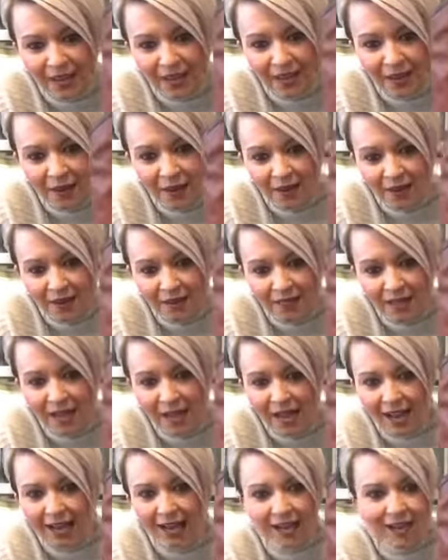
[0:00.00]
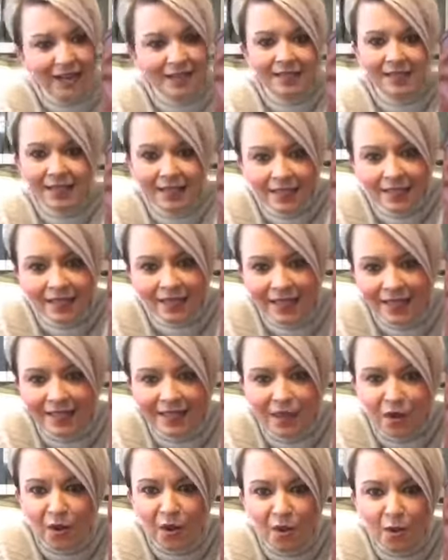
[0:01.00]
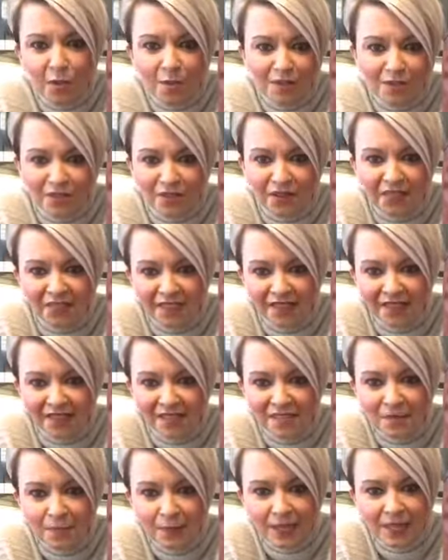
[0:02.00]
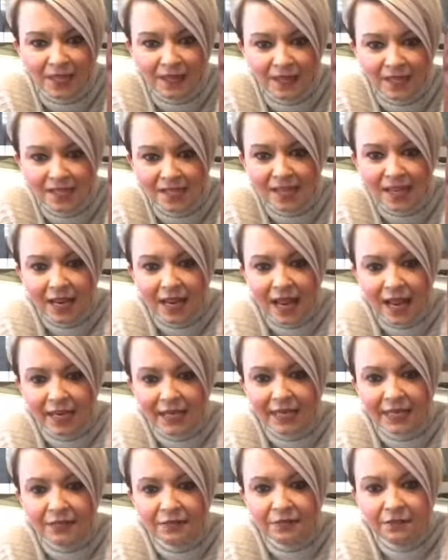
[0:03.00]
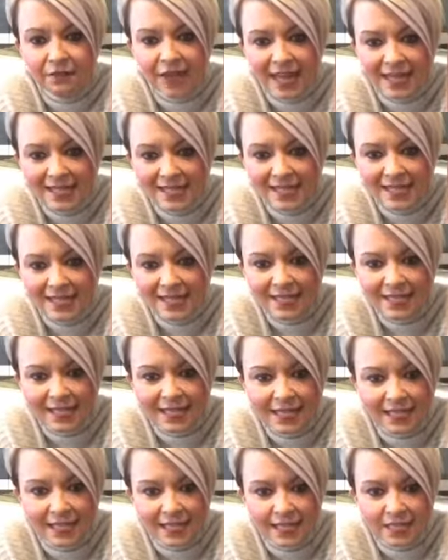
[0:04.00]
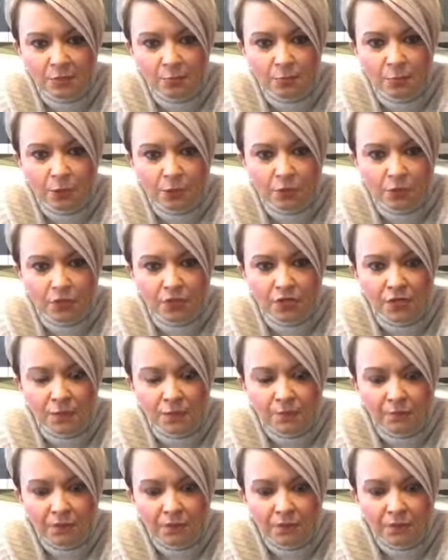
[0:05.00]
I didn't get a whole bunch of things because I invested in these boots.